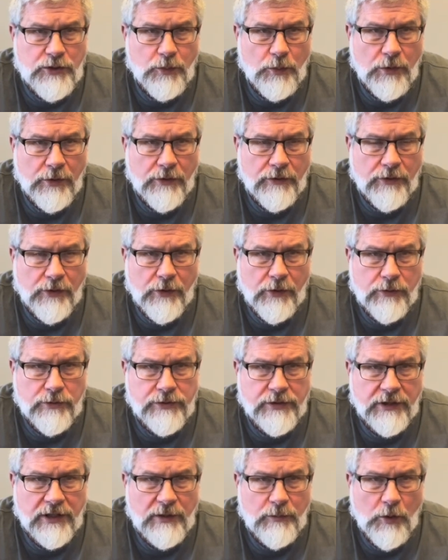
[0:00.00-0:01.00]
one of
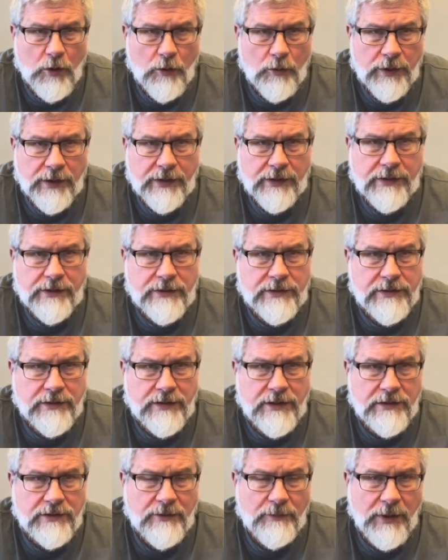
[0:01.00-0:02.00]
those MREs
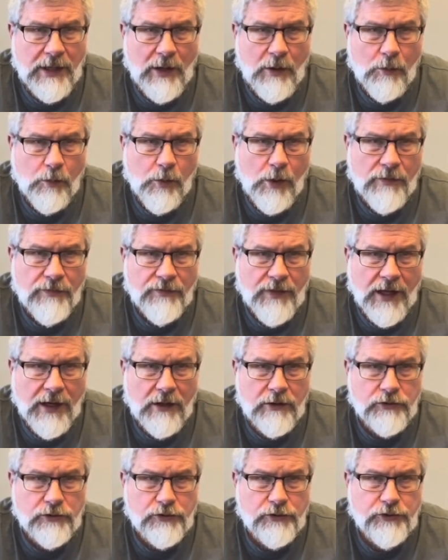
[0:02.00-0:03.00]
is about
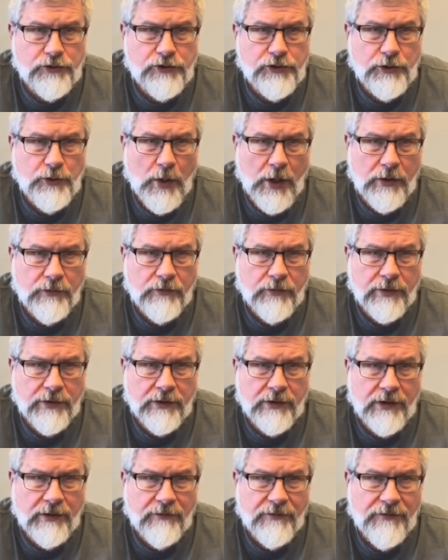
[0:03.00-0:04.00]

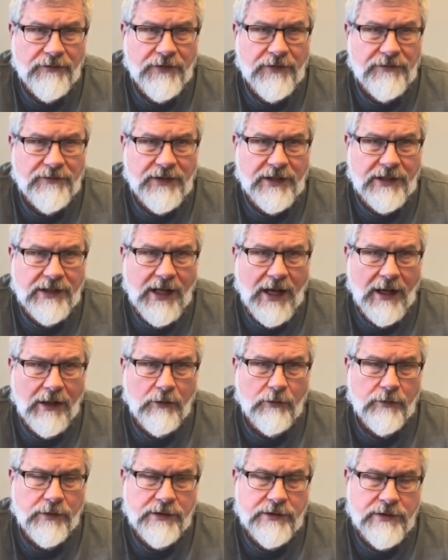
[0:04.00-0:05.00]
1,250
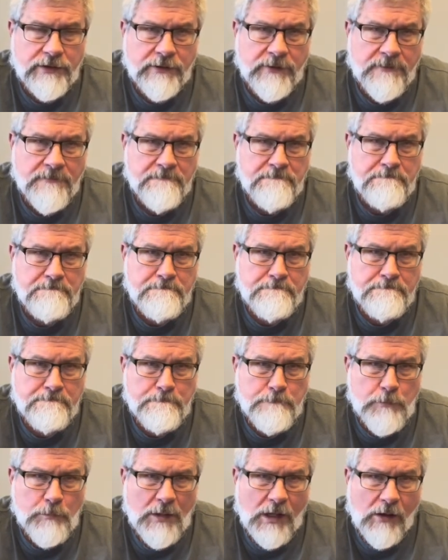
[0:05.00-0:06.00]
calories.
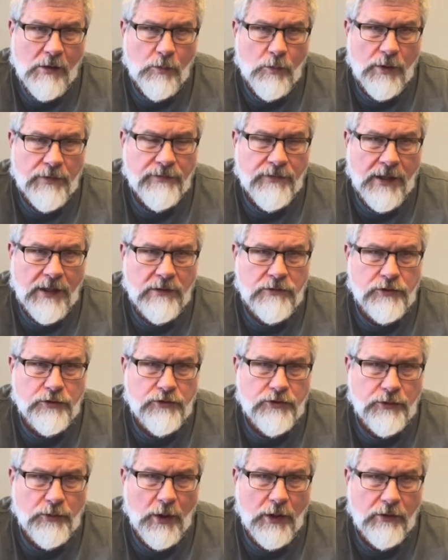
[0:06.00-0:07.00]

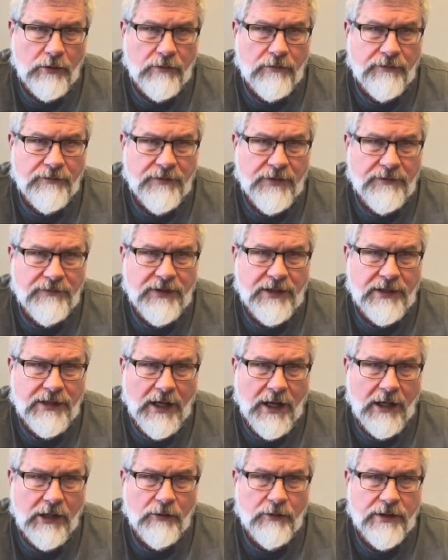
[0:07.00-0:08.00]
1,250
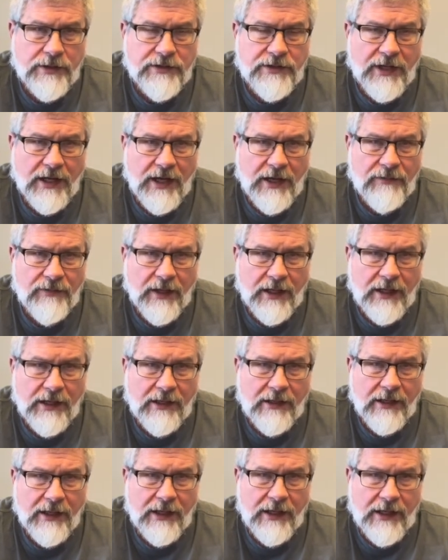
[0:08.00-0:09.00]
calories. And
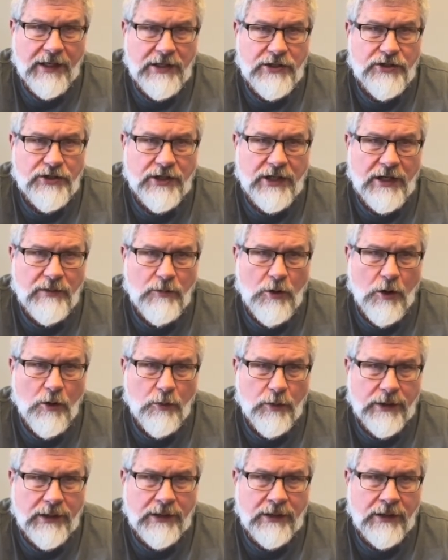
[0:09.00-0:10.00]
each
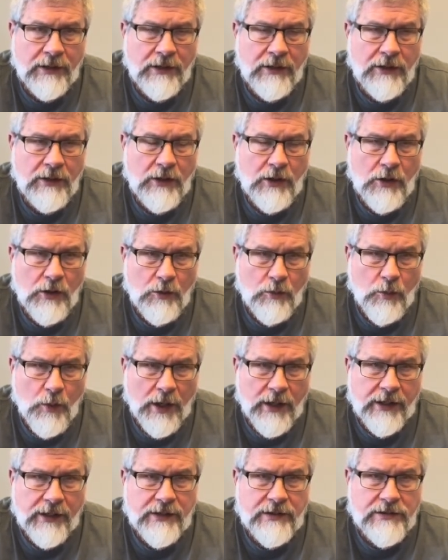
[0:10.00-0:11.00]
MRE
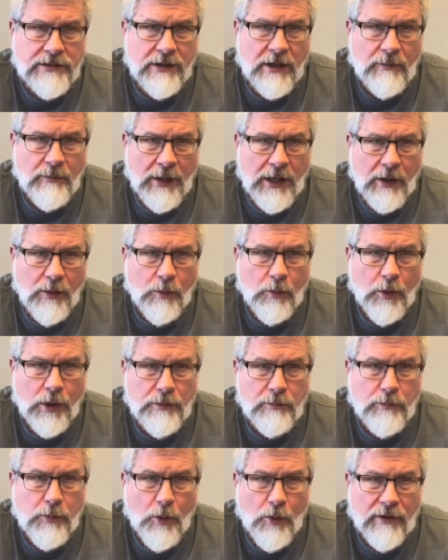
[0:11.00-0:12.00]
weighs about
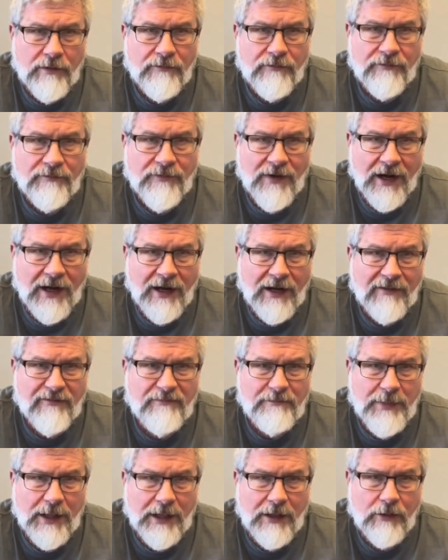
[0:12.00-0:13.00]

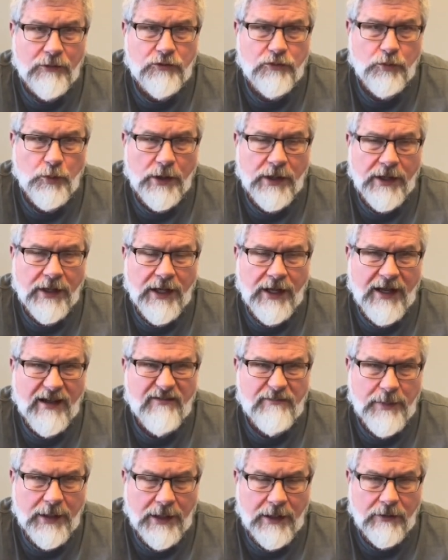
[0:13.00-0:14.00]
1.5 pounds,
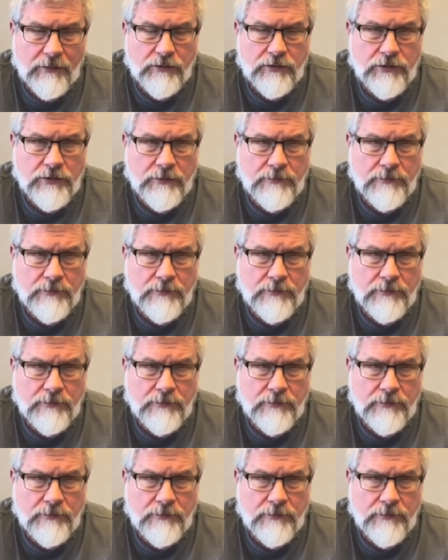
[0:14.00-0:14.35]
1.5 pounds.